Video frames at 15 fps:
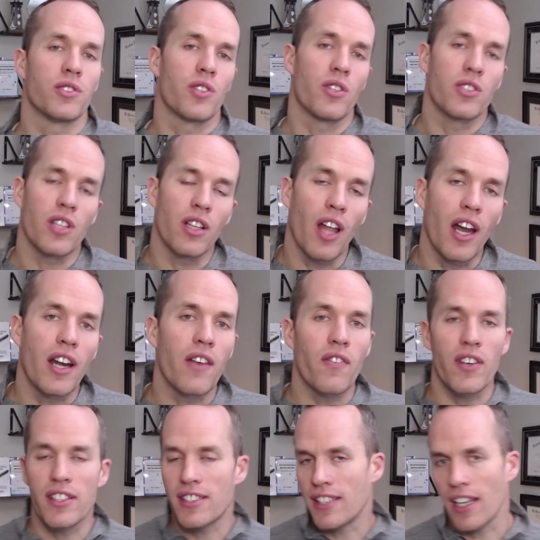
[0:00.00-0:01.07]
there's a lot of
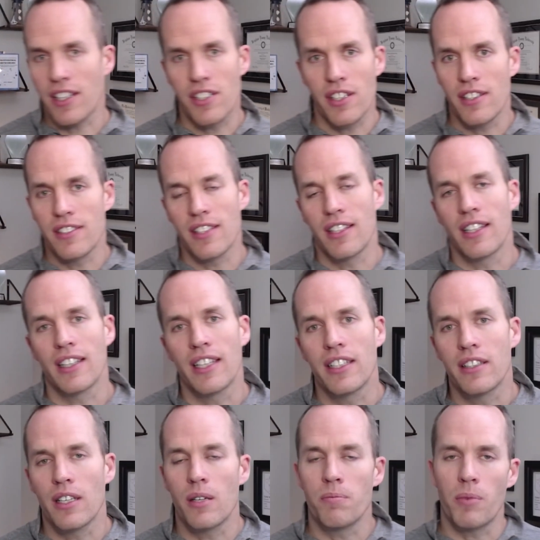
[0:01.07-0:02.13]
different sections in
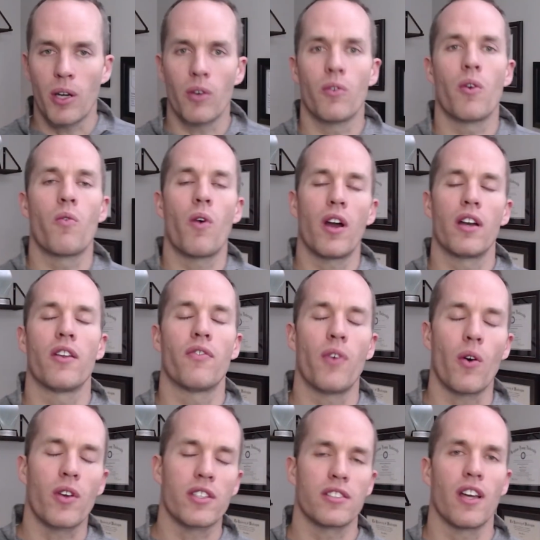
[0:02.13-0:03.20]
LinkedIn, but we wanted to
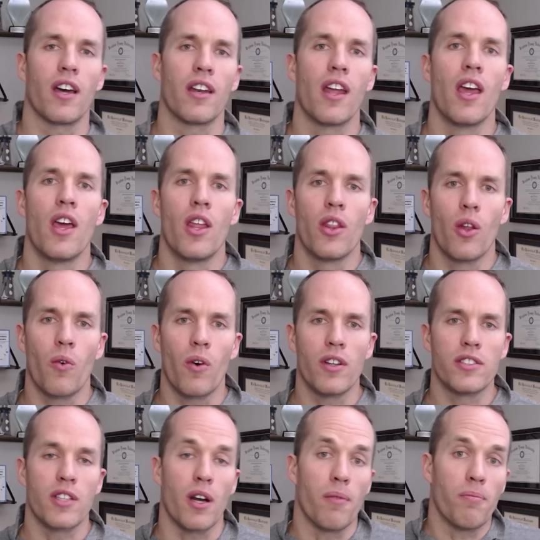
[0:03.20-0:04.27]
focus on the ones
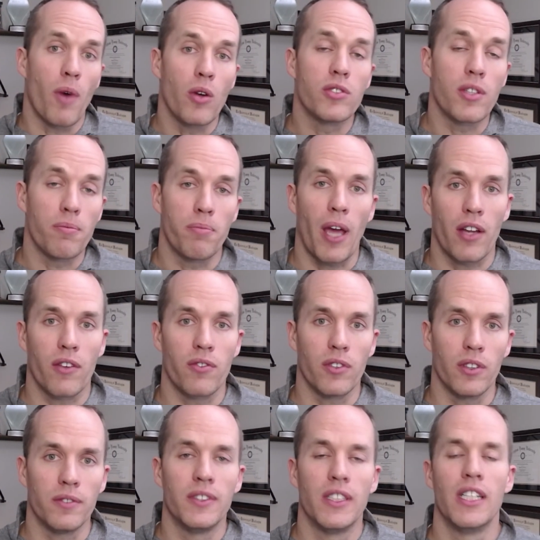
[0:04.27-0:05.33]
that are most impactful
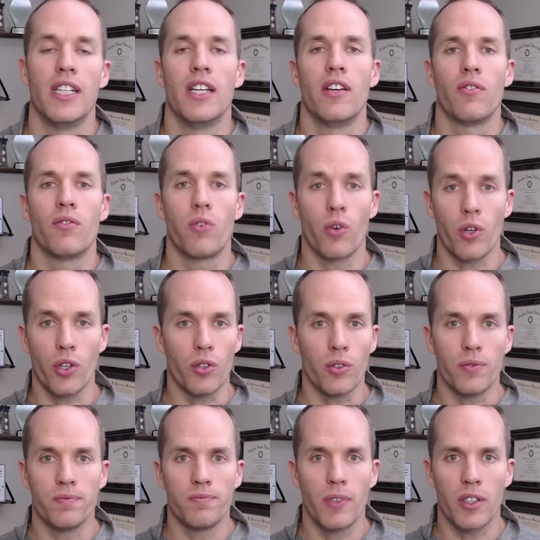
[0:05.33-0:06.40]
for you
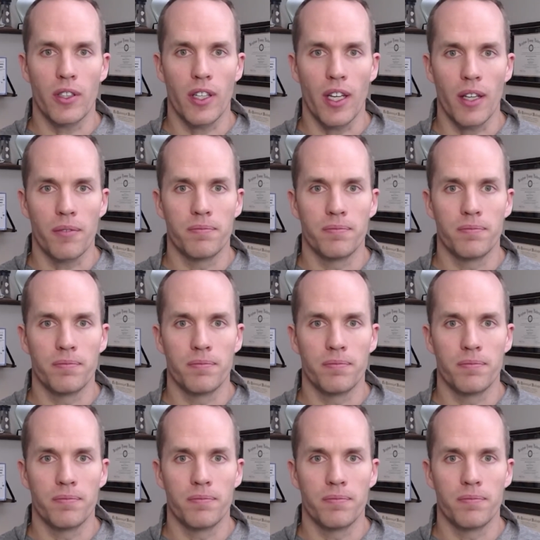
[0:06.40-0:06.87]
here today.